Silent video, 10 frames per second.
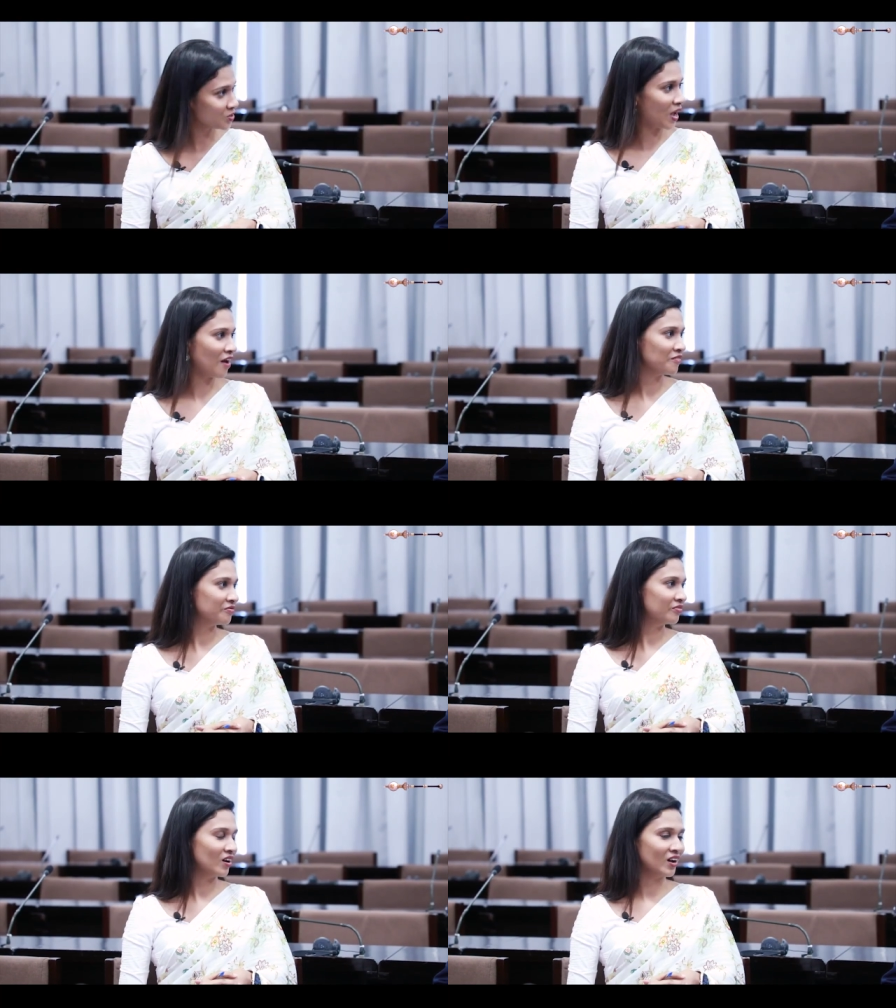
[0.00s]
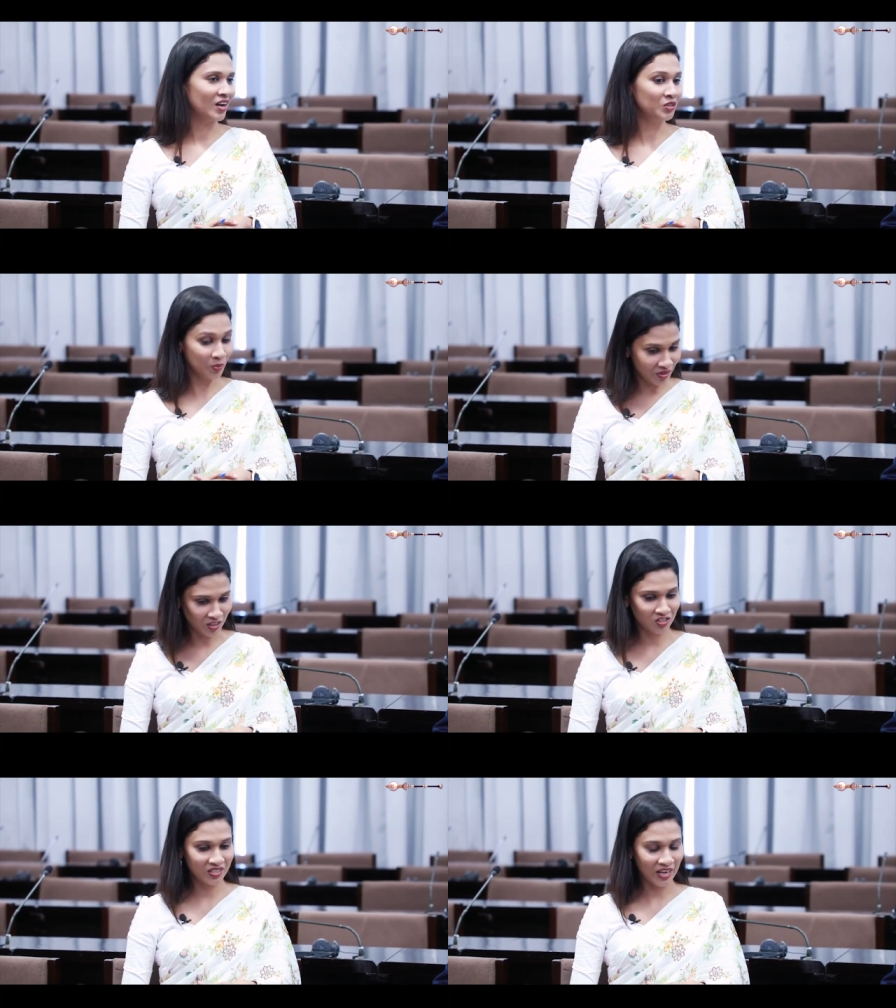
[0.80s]
to have uh, you with
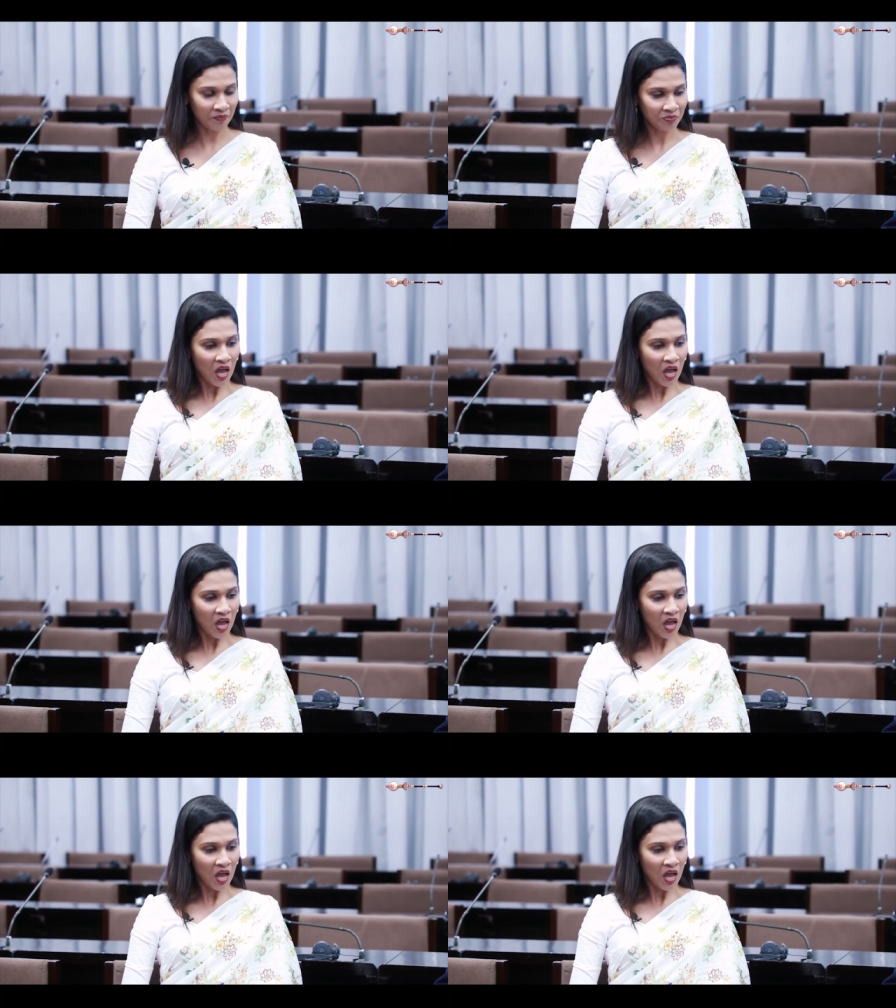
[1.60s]
us today.